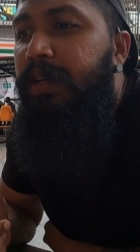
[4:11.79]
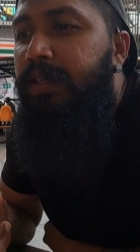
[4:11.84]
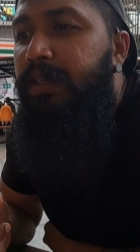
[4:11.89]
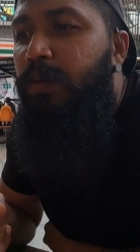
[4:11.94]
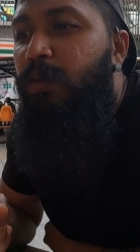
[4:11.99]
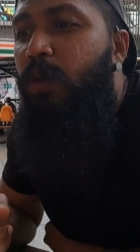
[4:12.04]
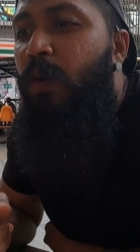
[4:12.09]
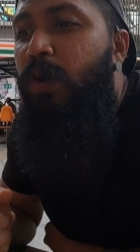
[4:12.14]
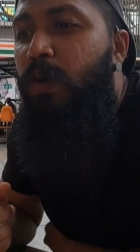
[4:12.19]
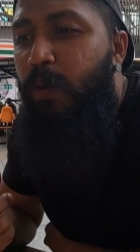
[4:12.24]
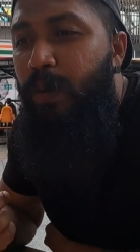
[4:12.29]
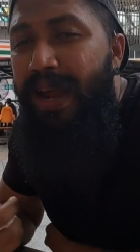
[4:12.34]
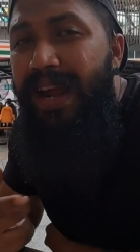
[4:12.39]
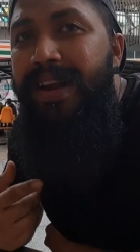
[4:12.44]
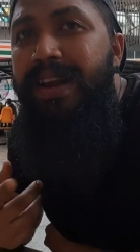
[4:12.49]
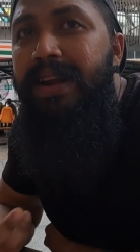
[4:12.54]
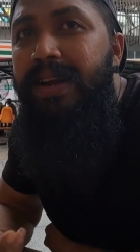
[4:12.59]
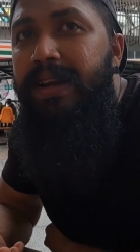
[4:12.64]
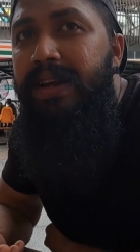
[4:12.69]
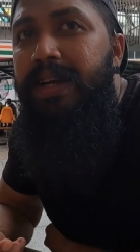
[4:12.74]
So what
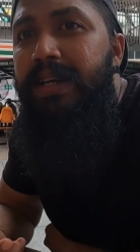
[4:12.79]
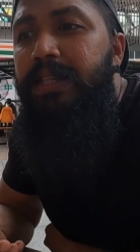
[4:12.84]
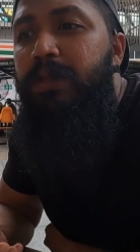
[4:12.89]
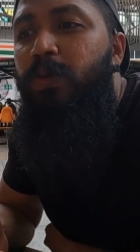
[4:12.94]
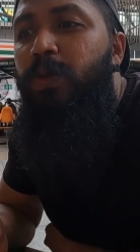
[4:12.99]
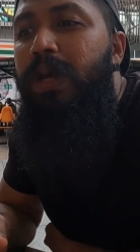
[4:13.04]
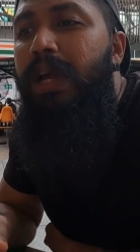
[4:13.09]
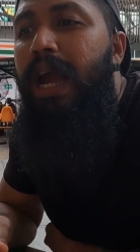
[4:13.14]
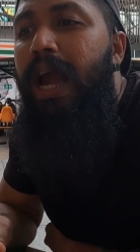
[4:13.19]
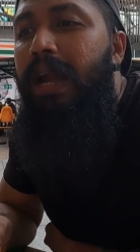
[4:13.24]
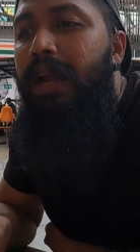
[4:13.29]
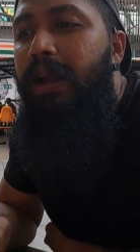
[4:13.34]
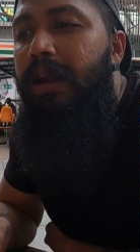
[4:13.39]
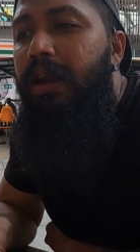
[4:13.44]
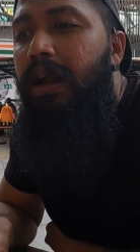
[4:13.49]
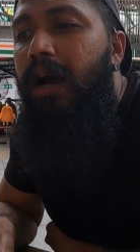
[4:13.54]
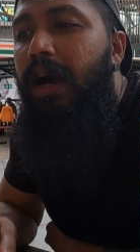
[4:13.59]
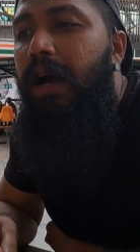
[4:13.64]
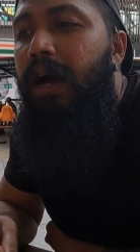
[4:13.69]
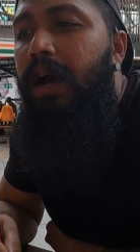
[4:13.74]
we did is we
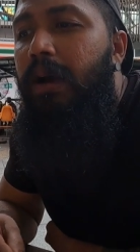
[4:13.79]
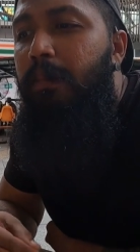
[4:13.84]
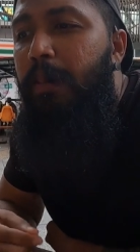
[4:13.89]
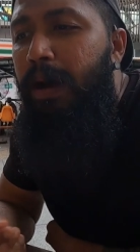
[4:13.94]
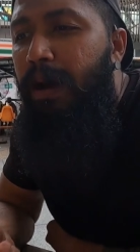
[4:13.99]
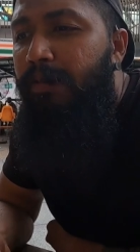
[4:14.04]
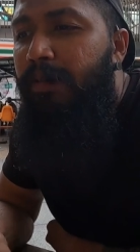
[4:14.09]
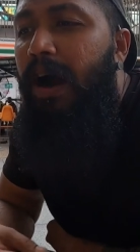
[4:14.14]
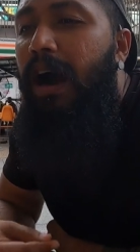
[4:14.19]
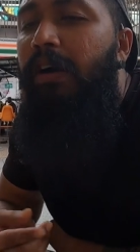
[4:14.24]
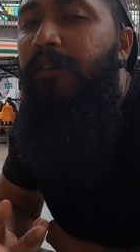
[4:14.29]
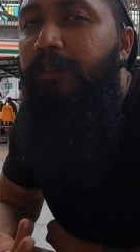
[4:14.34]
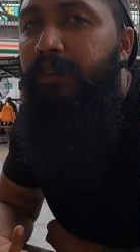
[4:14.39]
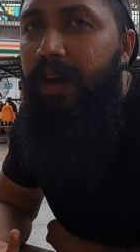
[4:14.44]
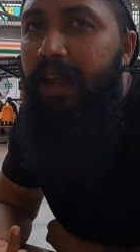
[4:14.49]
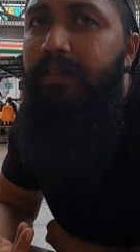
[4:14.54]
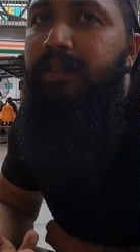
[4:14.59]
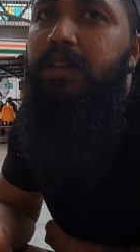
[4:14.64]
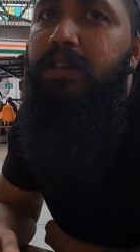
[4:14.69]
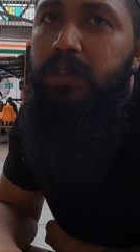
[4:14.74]
added a bit of our
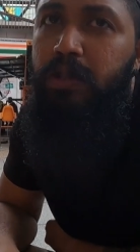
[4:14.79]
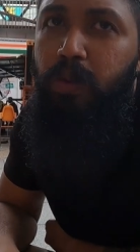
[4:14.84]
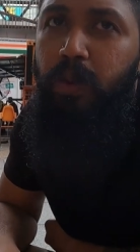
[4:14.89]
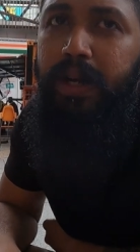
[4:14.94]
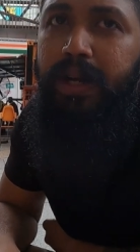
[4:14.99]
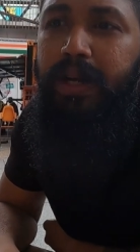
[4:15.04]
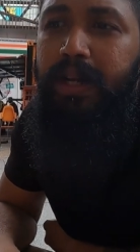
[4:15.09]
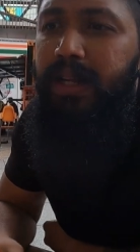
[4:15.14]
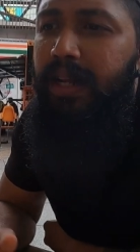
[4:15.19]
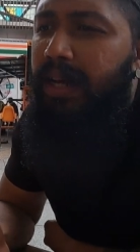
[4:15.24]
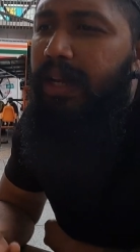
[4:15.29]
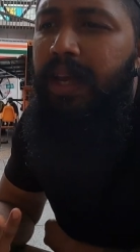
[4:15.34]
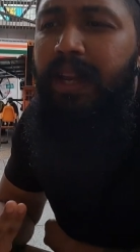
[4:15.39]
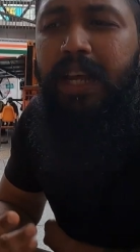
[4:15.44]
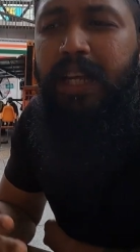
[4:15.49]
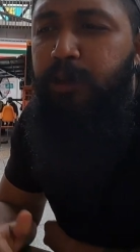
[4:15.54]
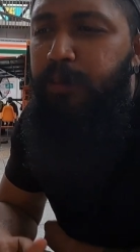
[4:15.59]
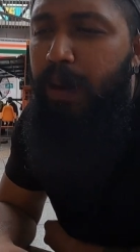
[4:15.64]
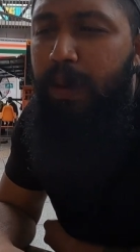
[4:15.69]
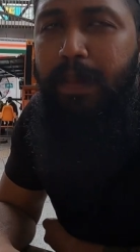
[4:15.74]
flavors to it.
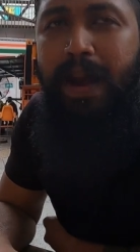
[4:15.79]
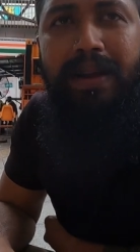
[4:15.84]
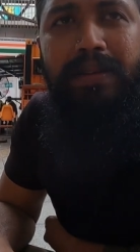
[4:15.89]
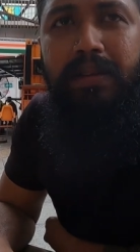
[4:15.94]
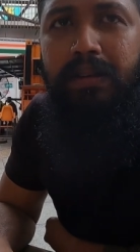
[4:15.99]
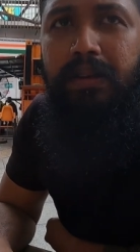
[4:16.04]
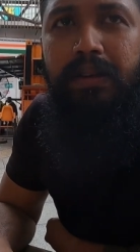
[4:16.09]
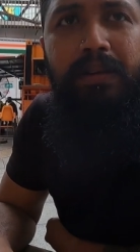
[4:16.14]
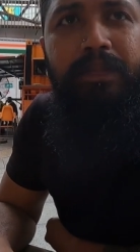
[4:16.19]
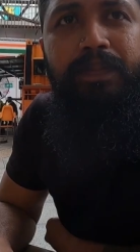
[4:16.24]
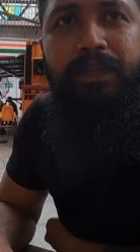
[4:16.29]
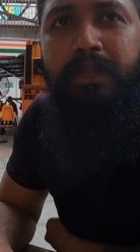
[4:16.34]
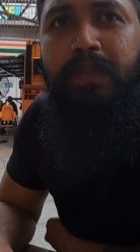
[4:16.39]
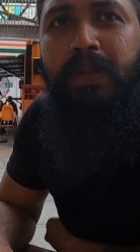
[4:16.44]
Again, experimental.